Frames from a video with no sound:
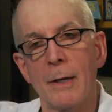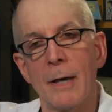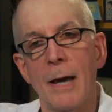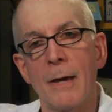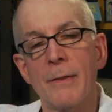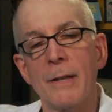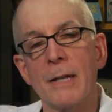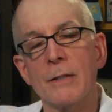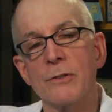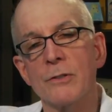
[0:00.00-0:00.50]

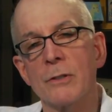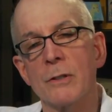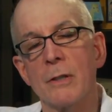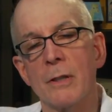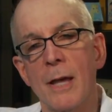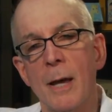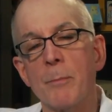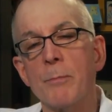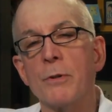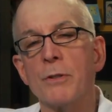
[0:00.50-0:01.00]
And
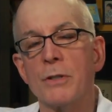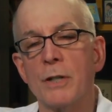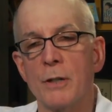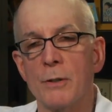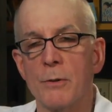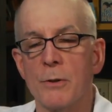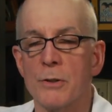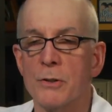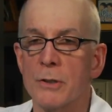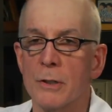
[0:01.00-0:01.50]
that
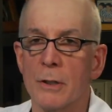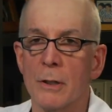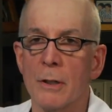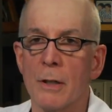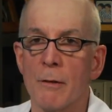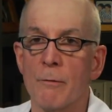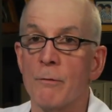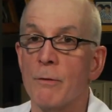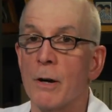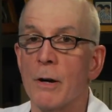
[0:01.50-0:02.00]
procedure is still
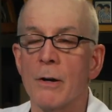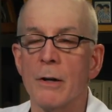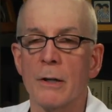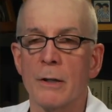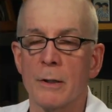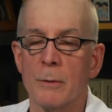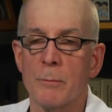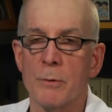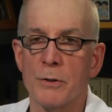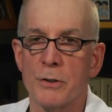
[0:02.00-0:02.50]
a very
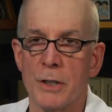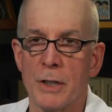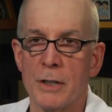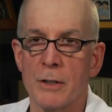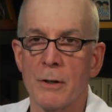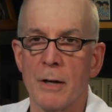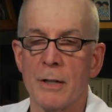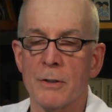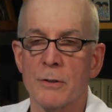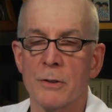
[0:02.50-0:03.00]
good
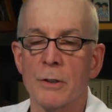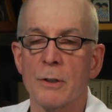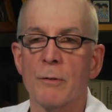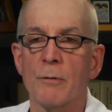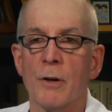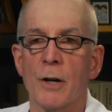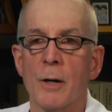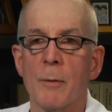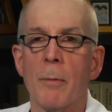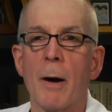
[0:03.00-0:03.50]
procedure and still
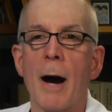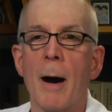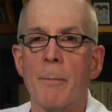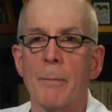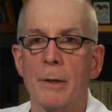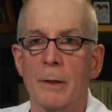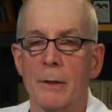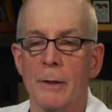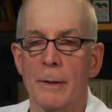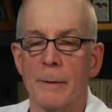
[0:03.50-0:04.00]
very
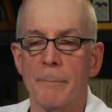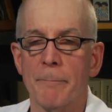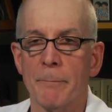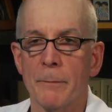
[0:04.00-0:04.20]
popular.